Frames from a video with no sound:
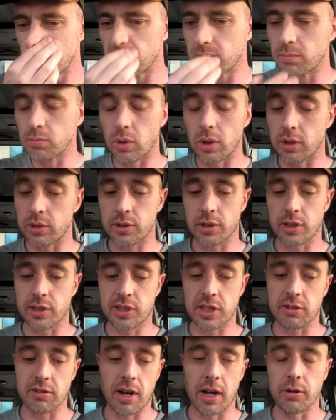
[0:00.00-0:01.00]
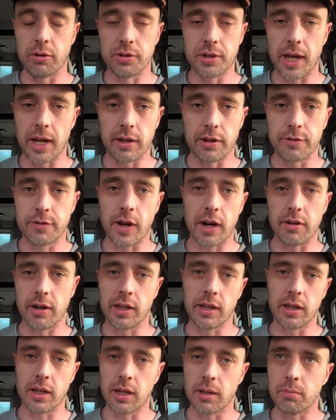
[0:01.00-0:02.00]
Whereas I sit around all day on a
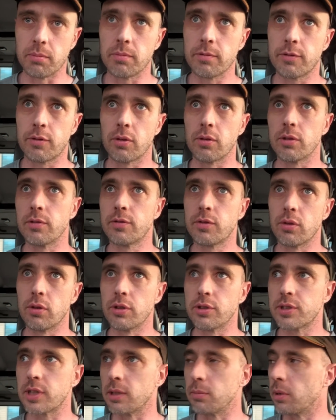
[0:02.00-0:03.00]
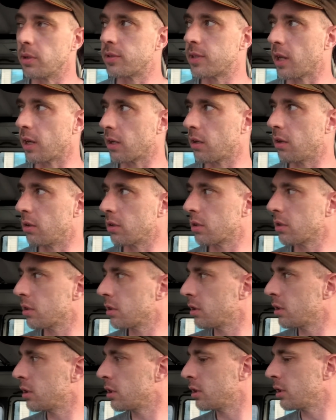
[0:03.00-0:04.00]
ferry and I'm fall asleep by 10 o'clock.
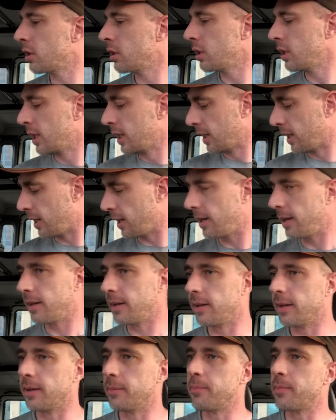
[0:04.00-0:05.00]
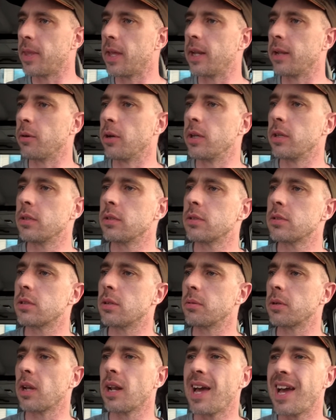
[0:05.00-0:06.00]
Anyway, so I'm
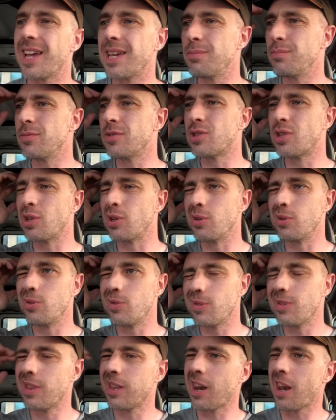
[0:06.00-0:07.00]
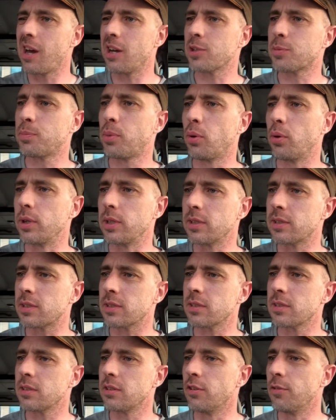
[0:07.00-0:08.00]
going to aim to the last point
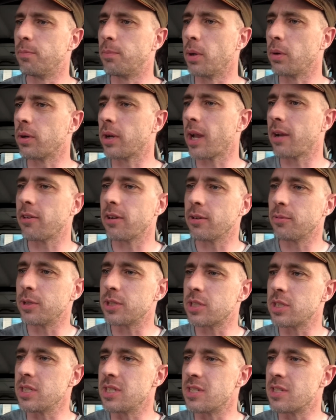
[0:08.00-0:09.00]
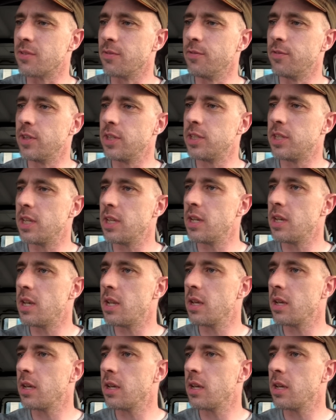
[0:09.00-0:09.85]
of Bulgaria, which is Vidin.